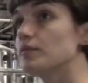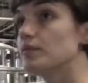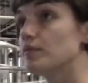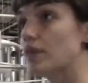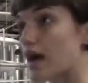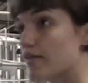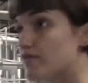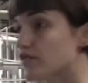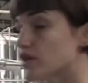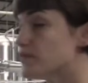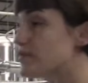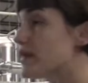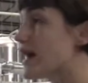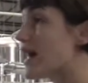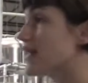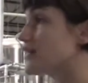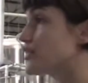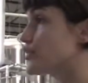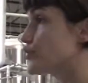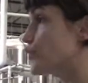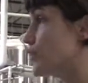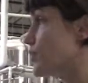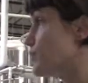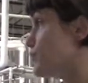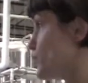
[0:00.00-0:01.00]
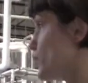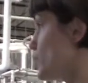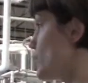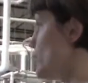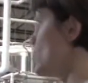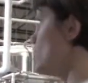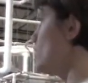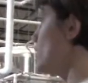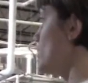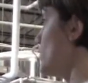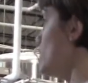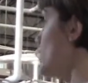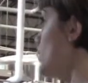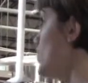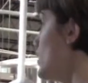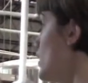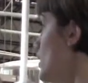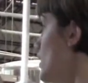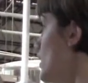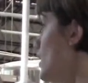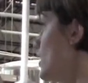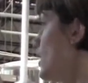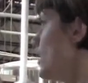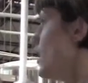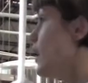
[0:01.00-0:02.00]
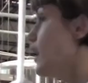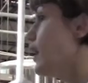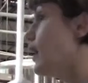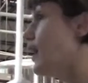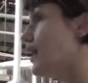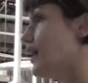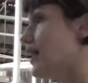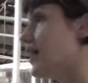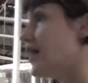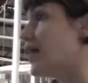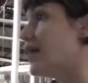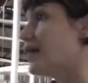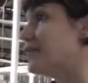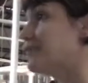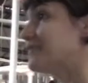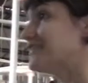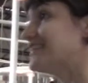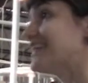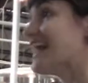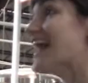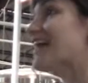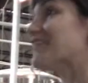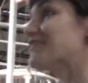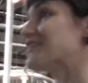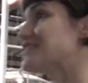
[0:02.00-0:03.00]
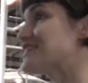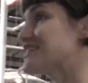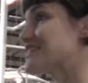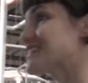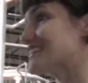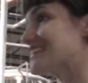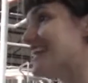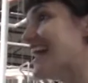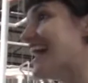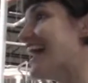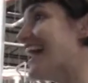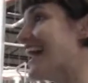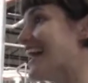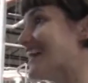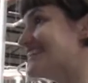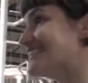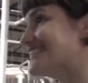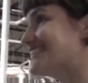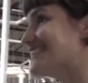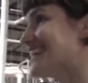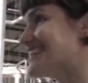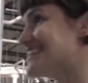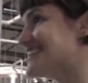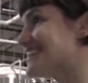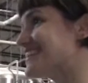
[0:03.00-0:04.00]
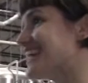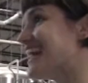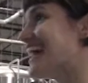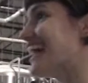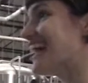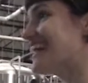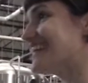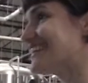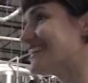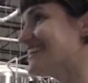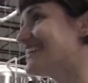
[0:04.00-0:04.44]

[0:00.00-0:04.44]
every batch we brew. Yeah, which is a lot. That's a lot.